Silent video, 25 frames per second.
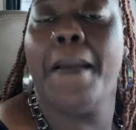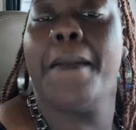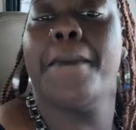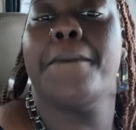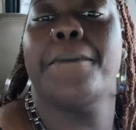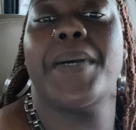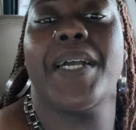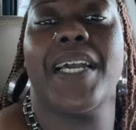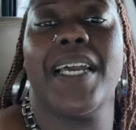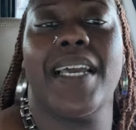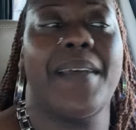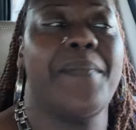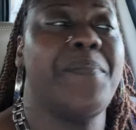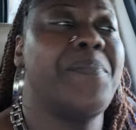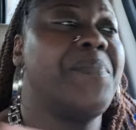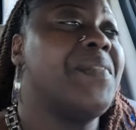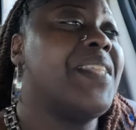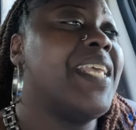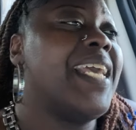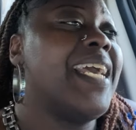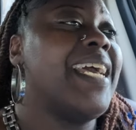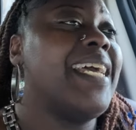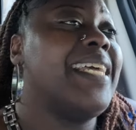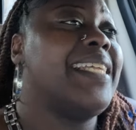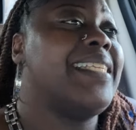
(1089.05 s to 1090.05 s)
But
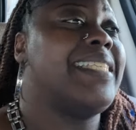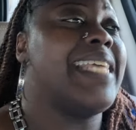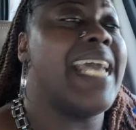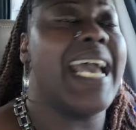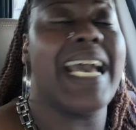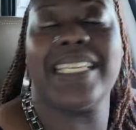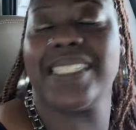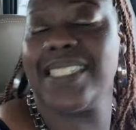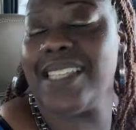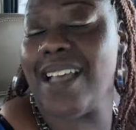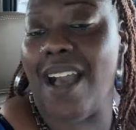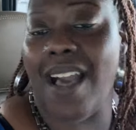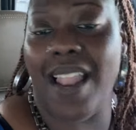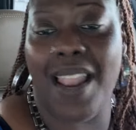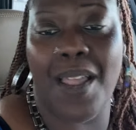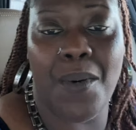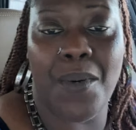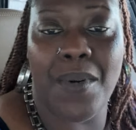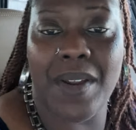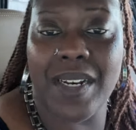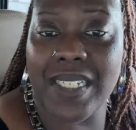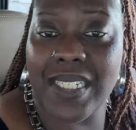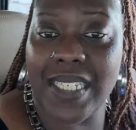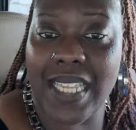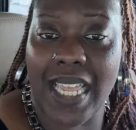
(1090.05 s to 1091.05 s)
that's all I
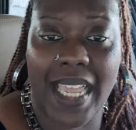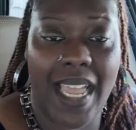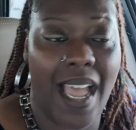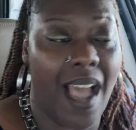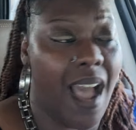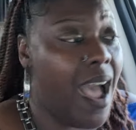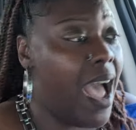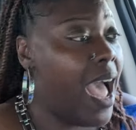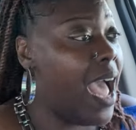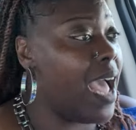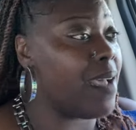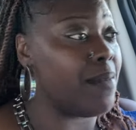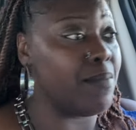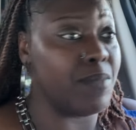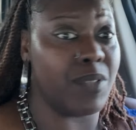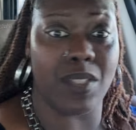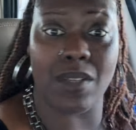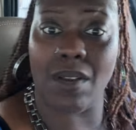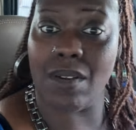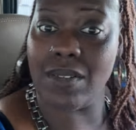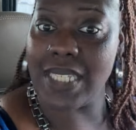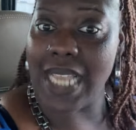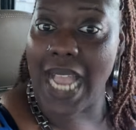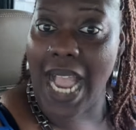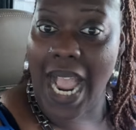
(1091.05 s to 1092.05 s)
want to say, y'all. I am
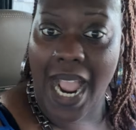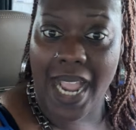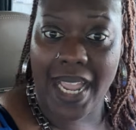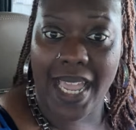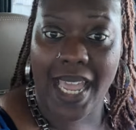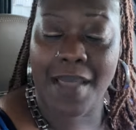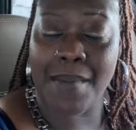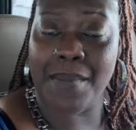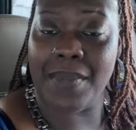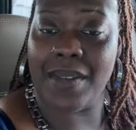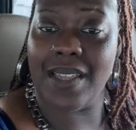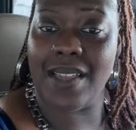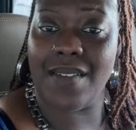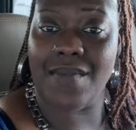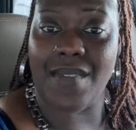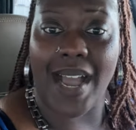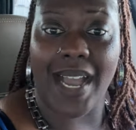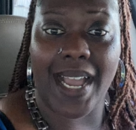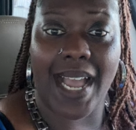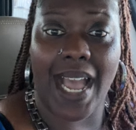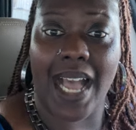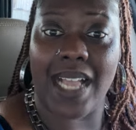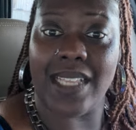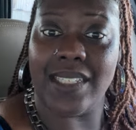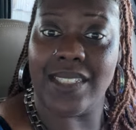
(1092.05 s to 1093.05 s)
so tired. I can't believe I
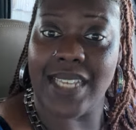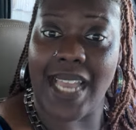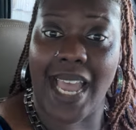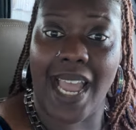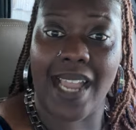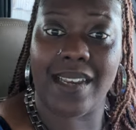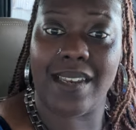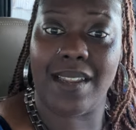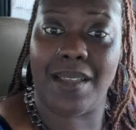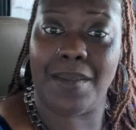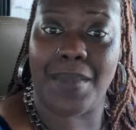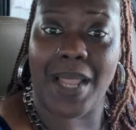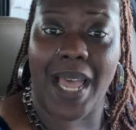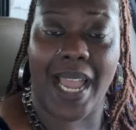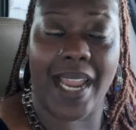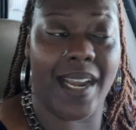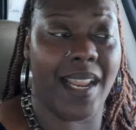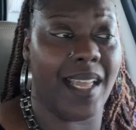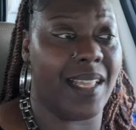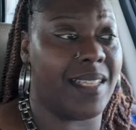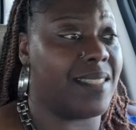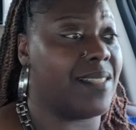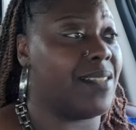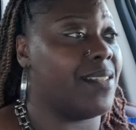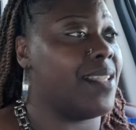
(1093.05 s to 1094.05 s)
got jacked up like
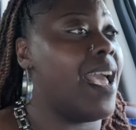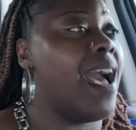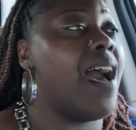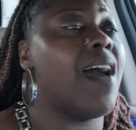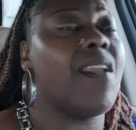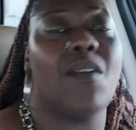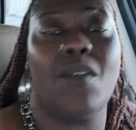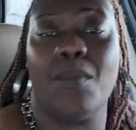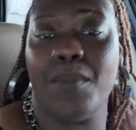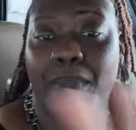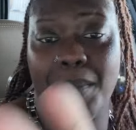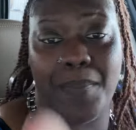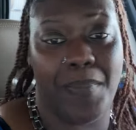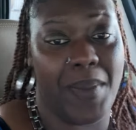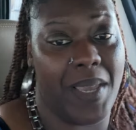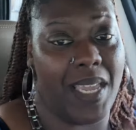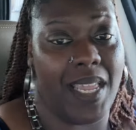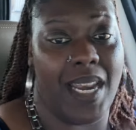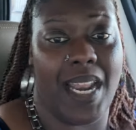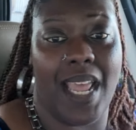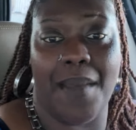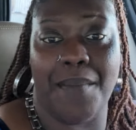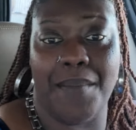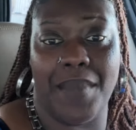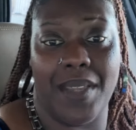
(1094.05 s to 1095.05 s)
that. So y'all don't be
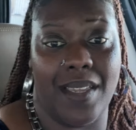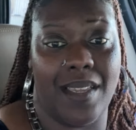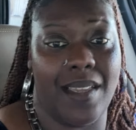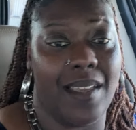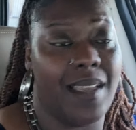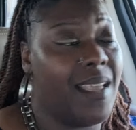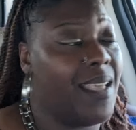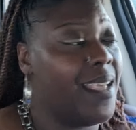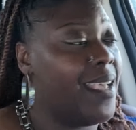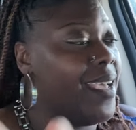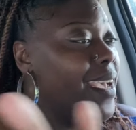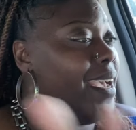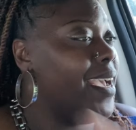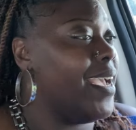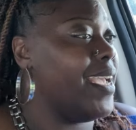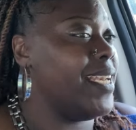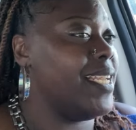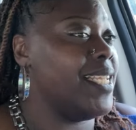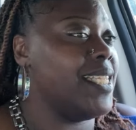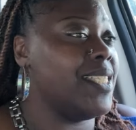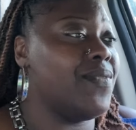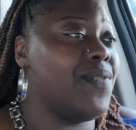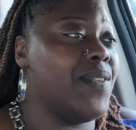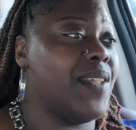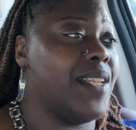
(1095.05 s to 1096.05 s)
picking at me in
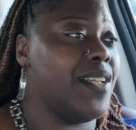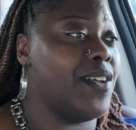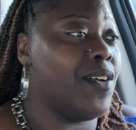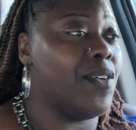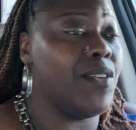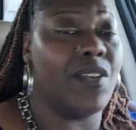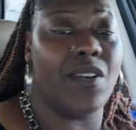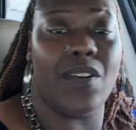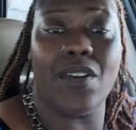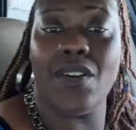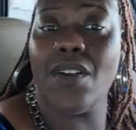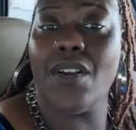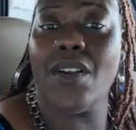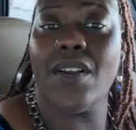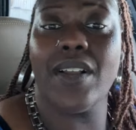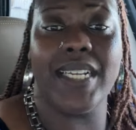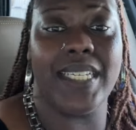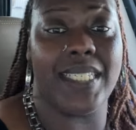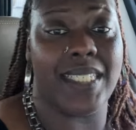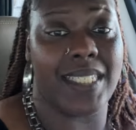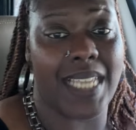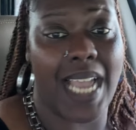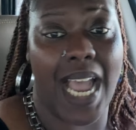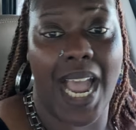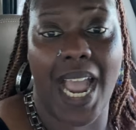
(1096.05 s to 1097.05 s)
this video. Your girl
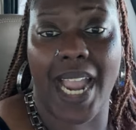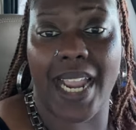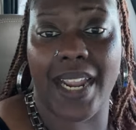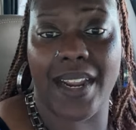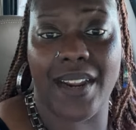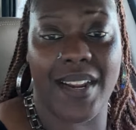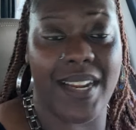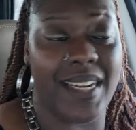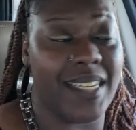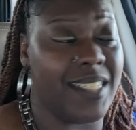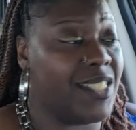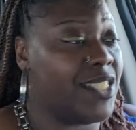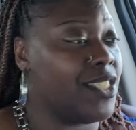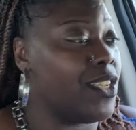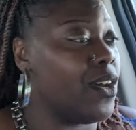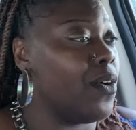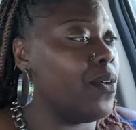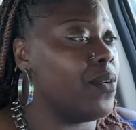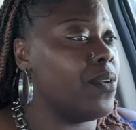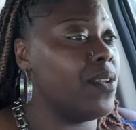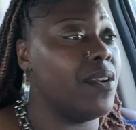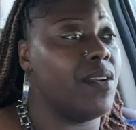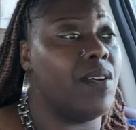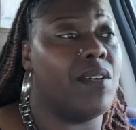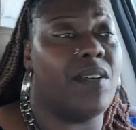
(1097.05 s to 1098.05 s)
is tired. And so,
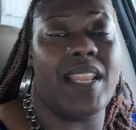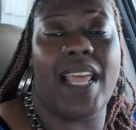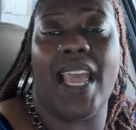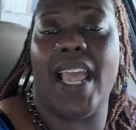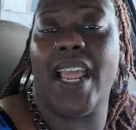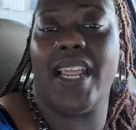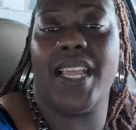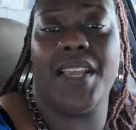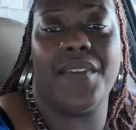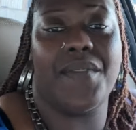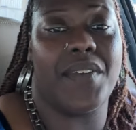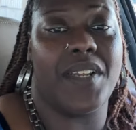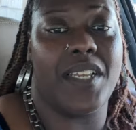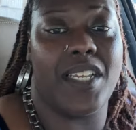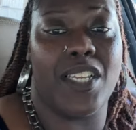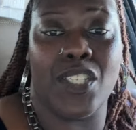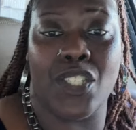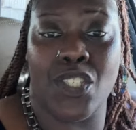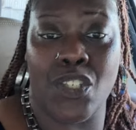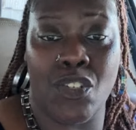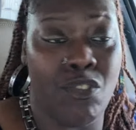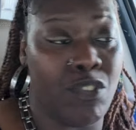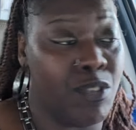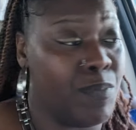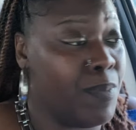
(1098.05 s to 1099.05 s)
you know, that ain't even an
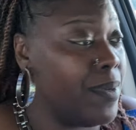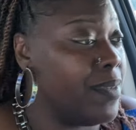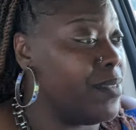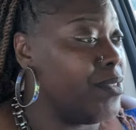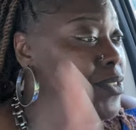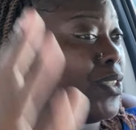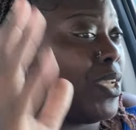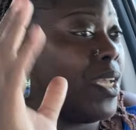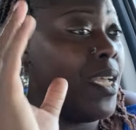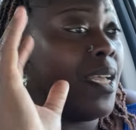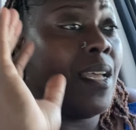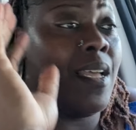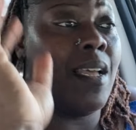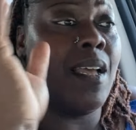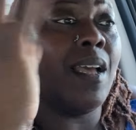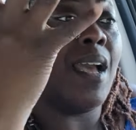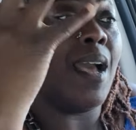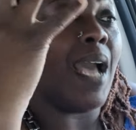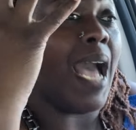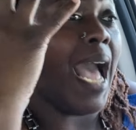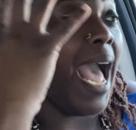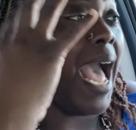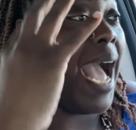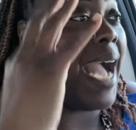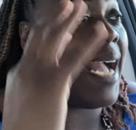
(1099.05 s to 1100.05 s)
excuse. But
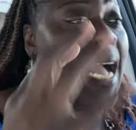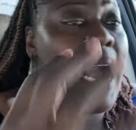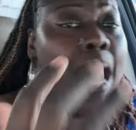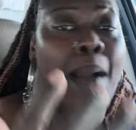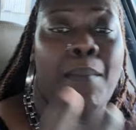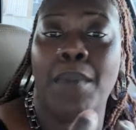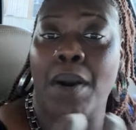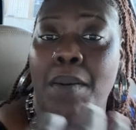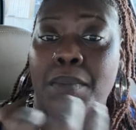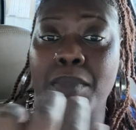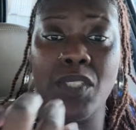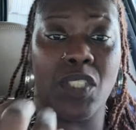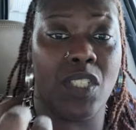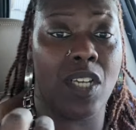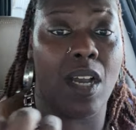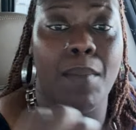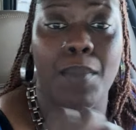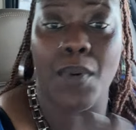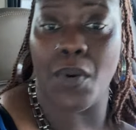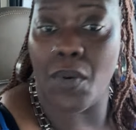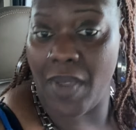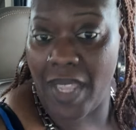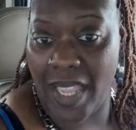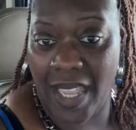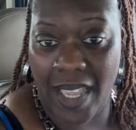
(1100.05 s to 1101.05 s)
I got mumbo
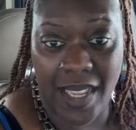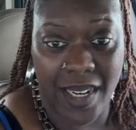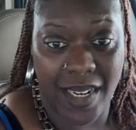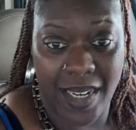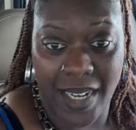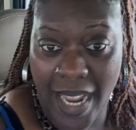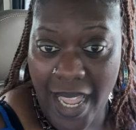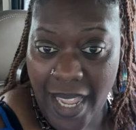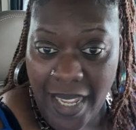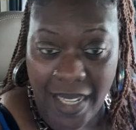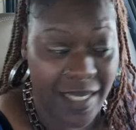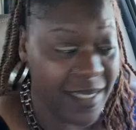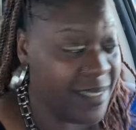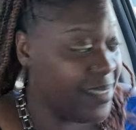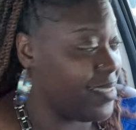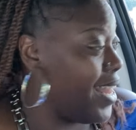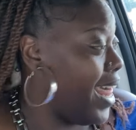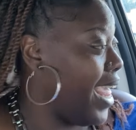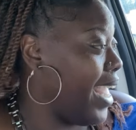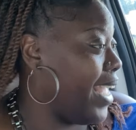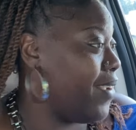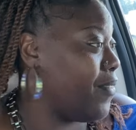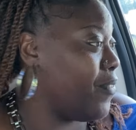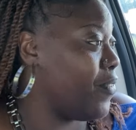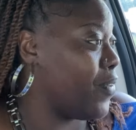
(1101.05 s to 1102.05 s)
jumbo head today.
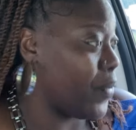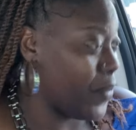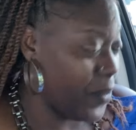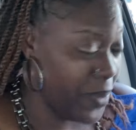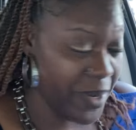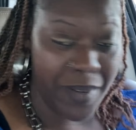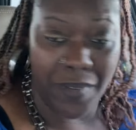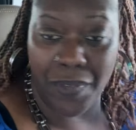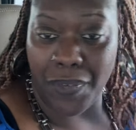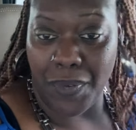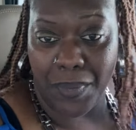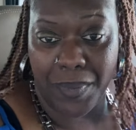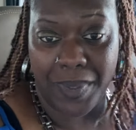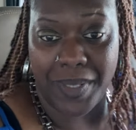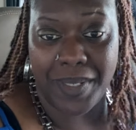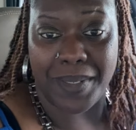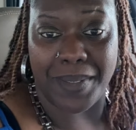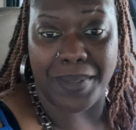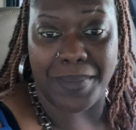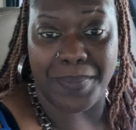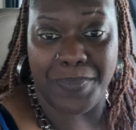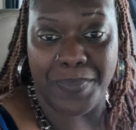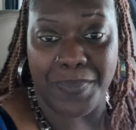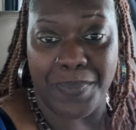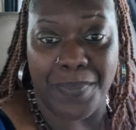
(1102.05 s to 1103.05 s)
Like, for real, for
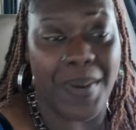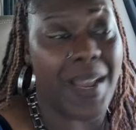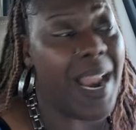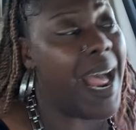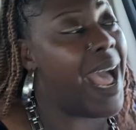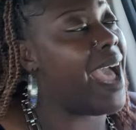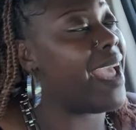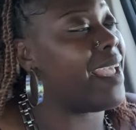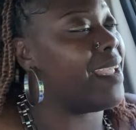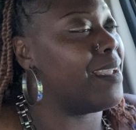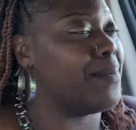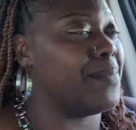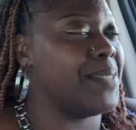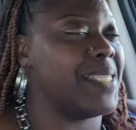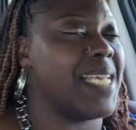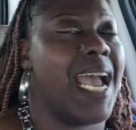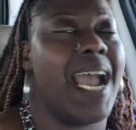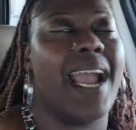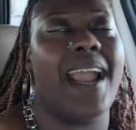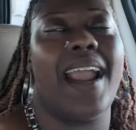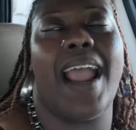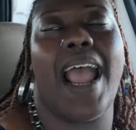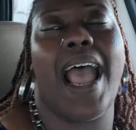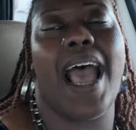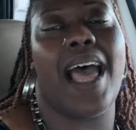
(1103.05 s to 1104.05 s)
real. But I am
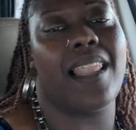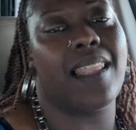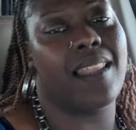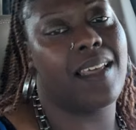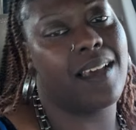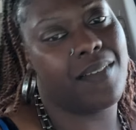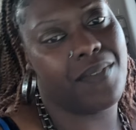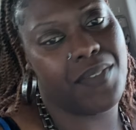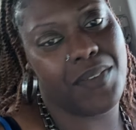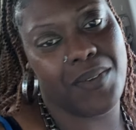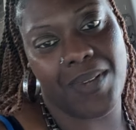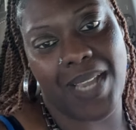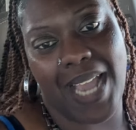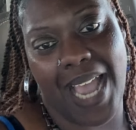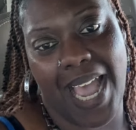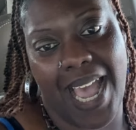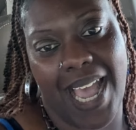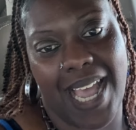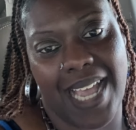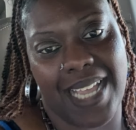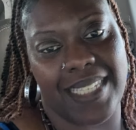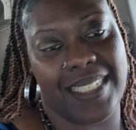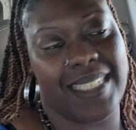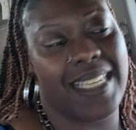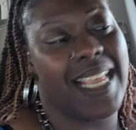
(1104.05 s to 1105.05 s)
tired. I love you
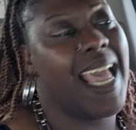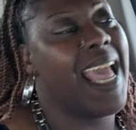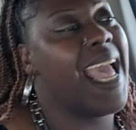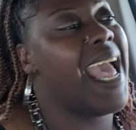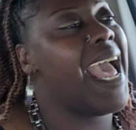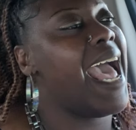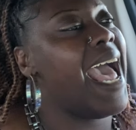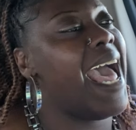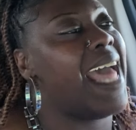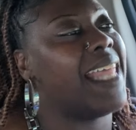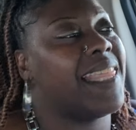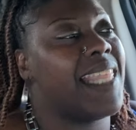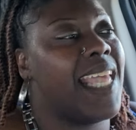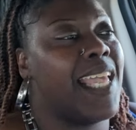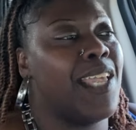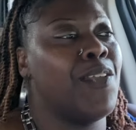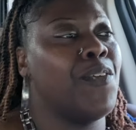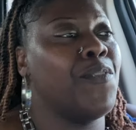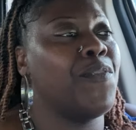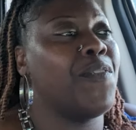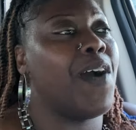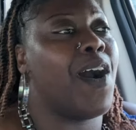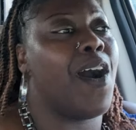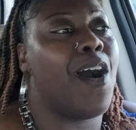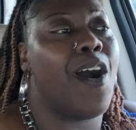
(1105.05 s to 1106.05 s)
guys. I thank you
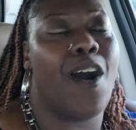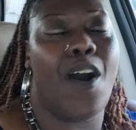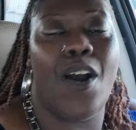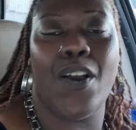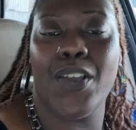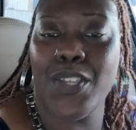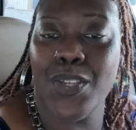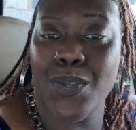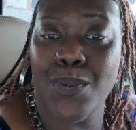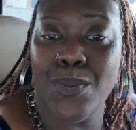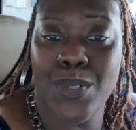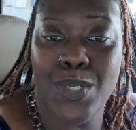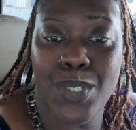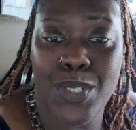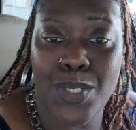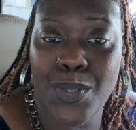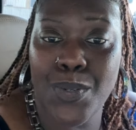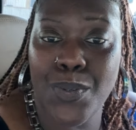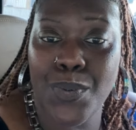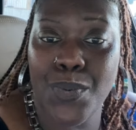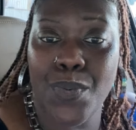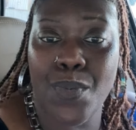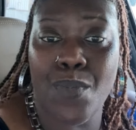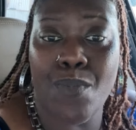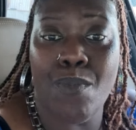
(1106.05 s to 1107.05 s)
for all you
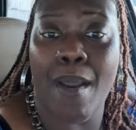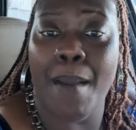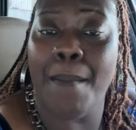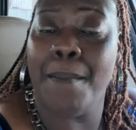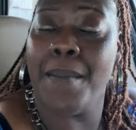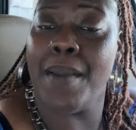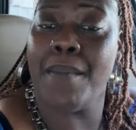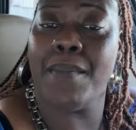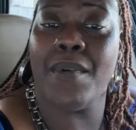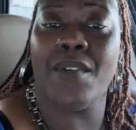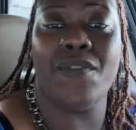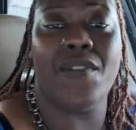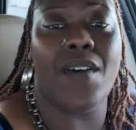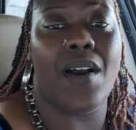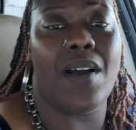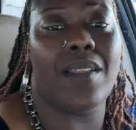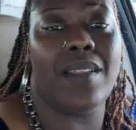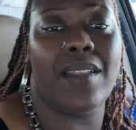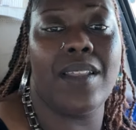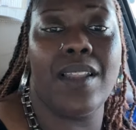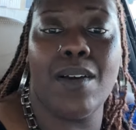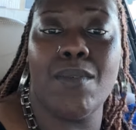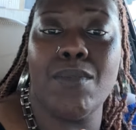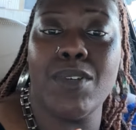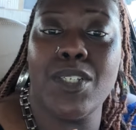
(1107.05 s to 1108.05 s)
do. Remember, fall
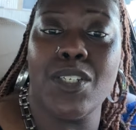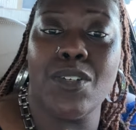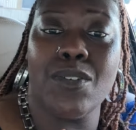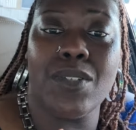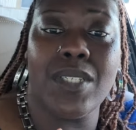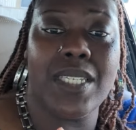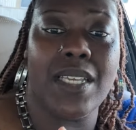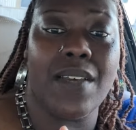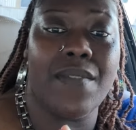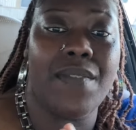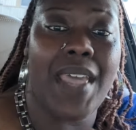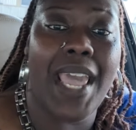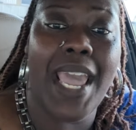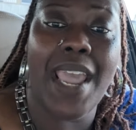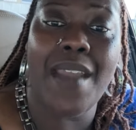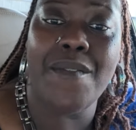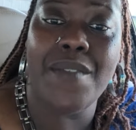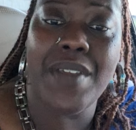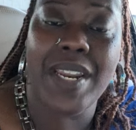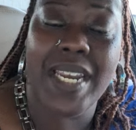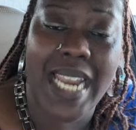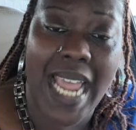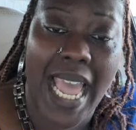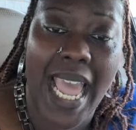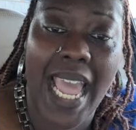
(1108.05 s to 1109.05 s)
in love with yourself
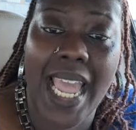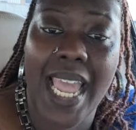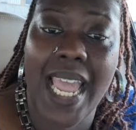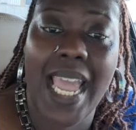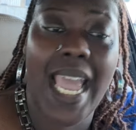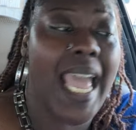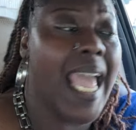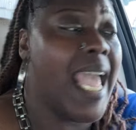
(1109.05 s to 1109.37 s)
every day.